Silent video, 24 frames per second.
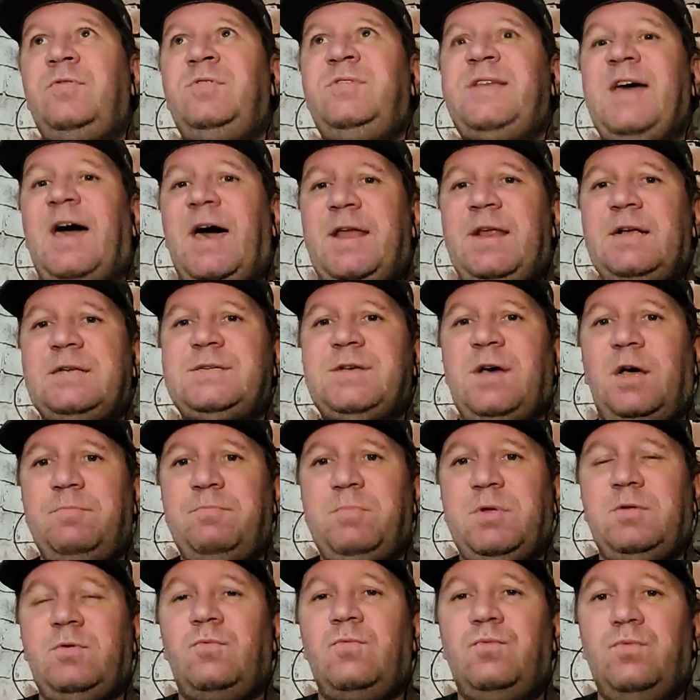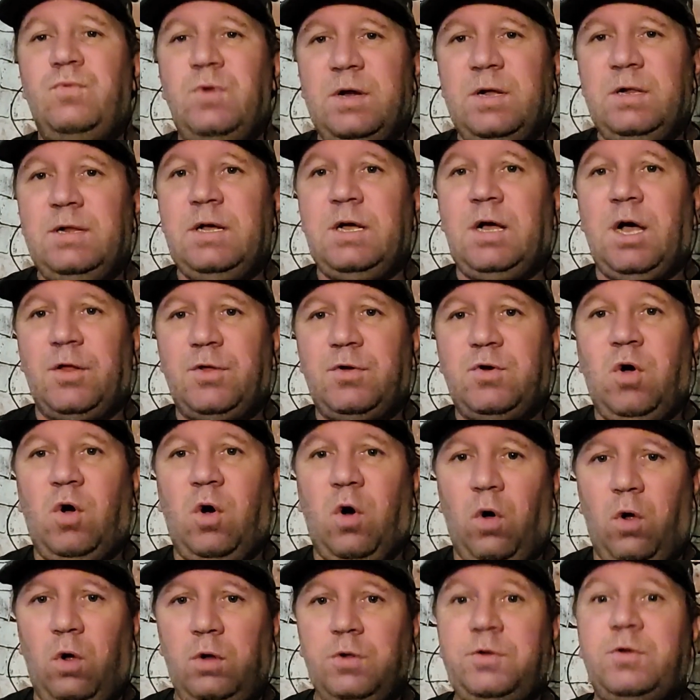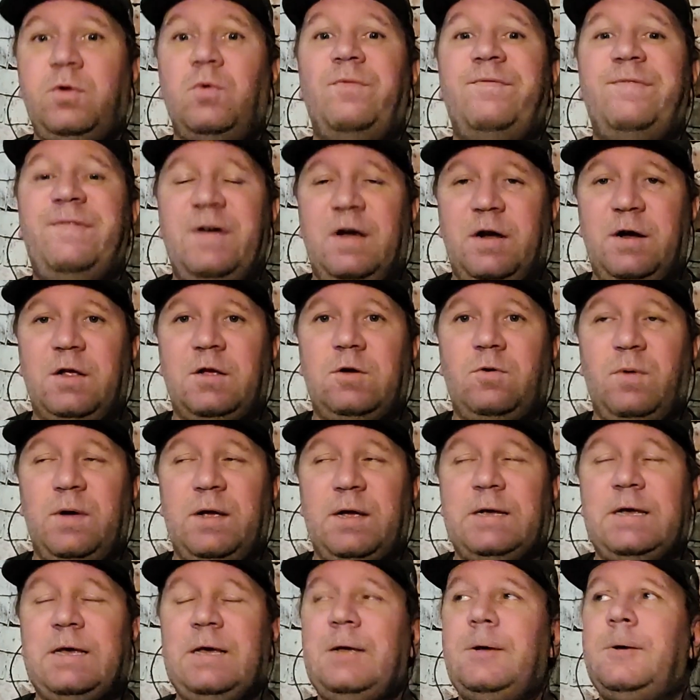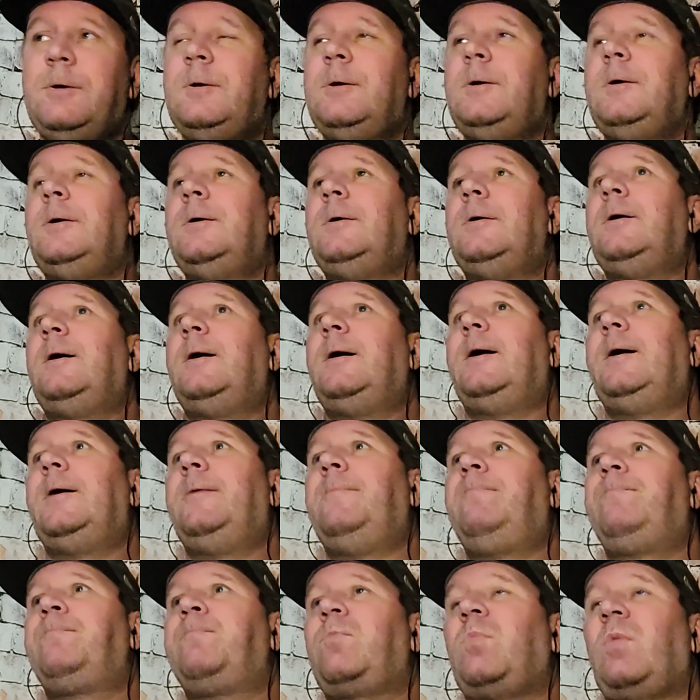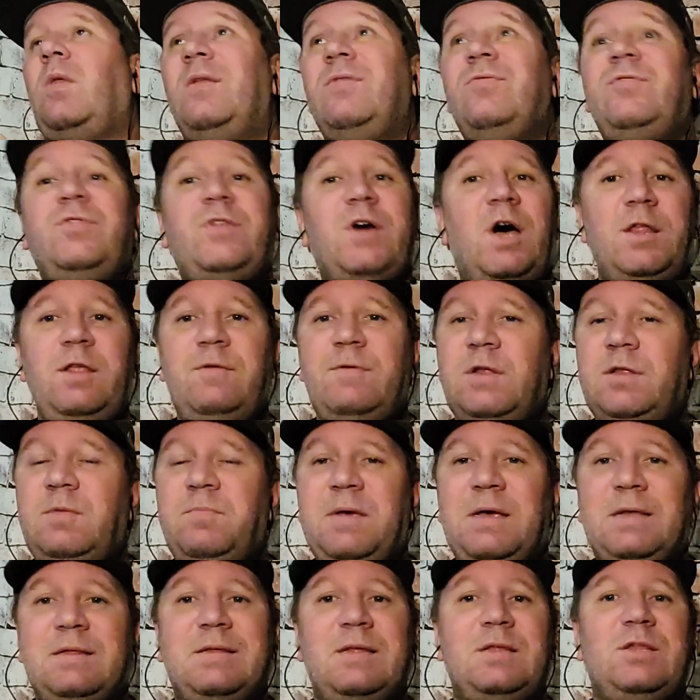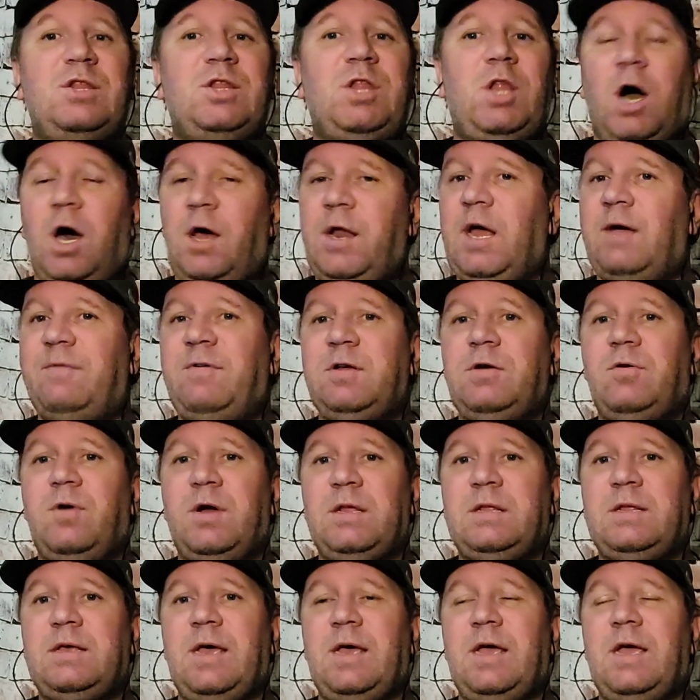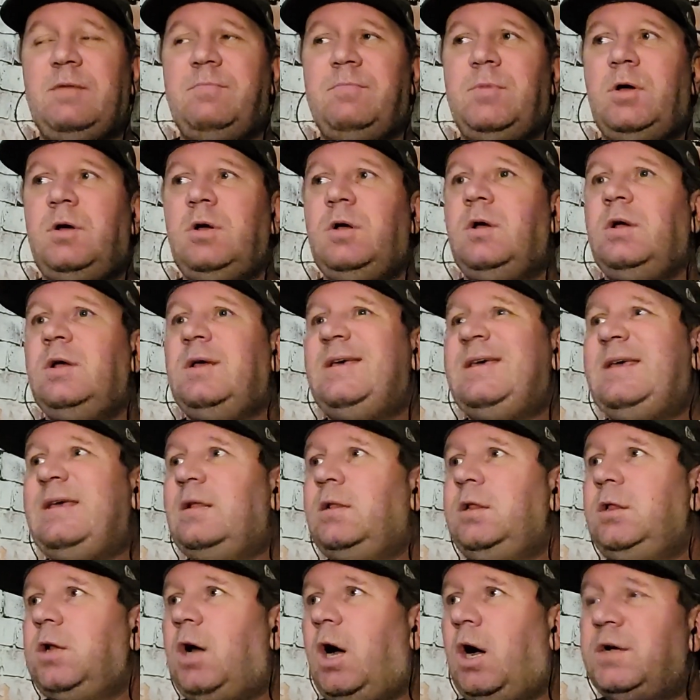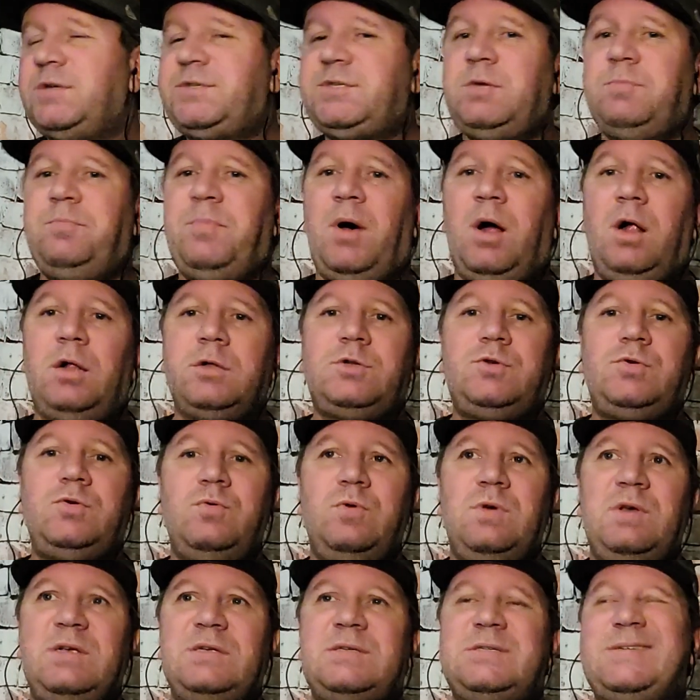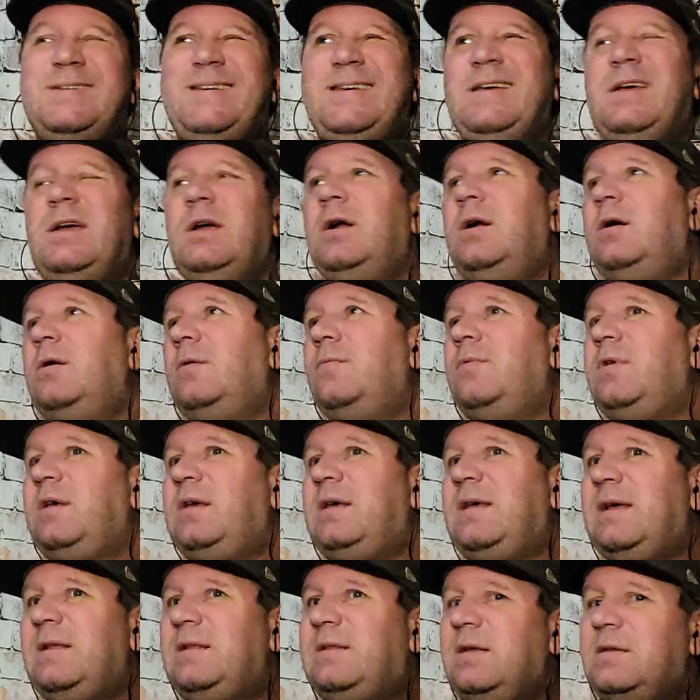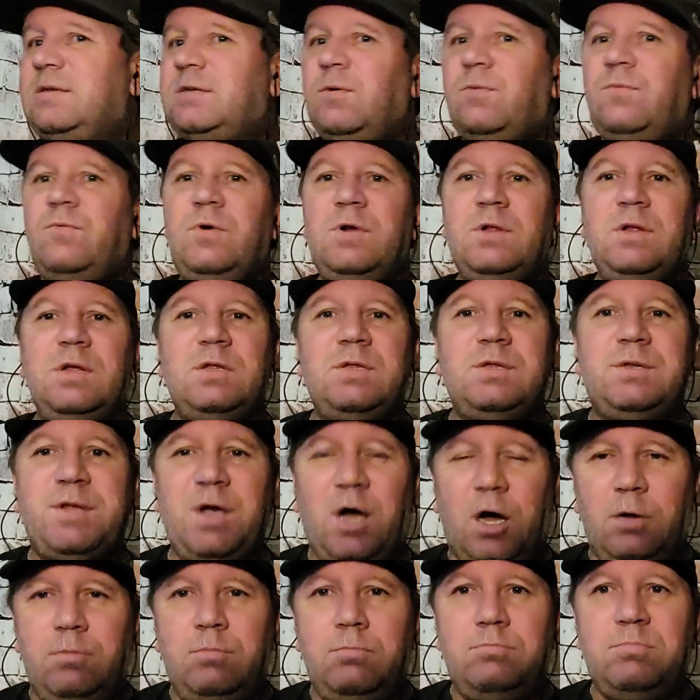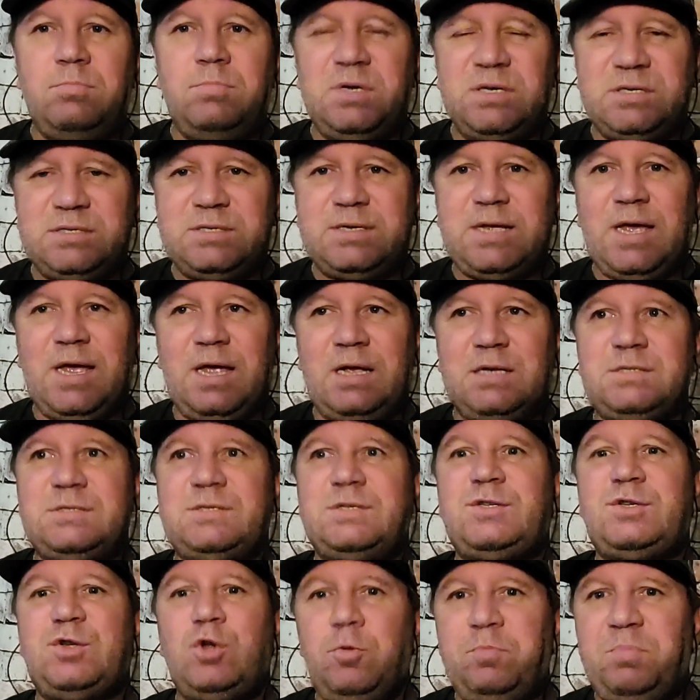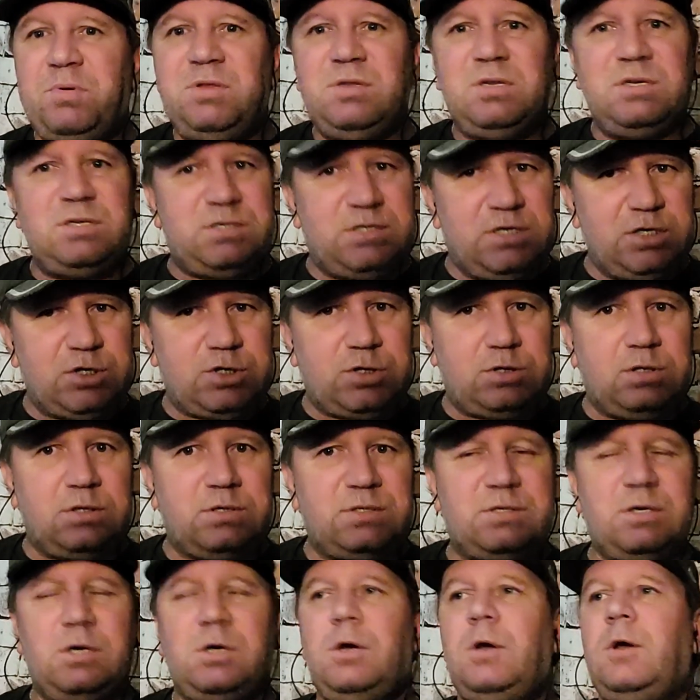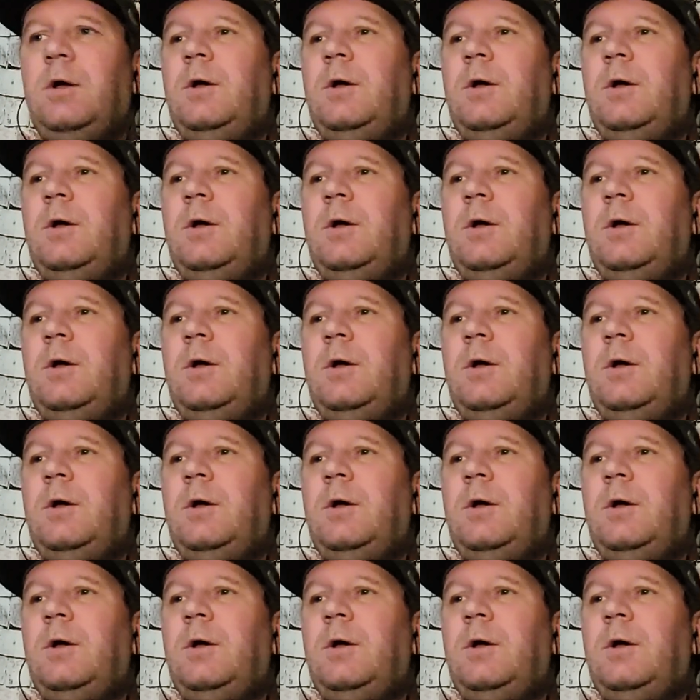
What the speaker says: That excitement really got cold very quick. Donny van de Beek did not have a great game. He lost the ball too easy. He did some really dumb mistakes, stupid decisions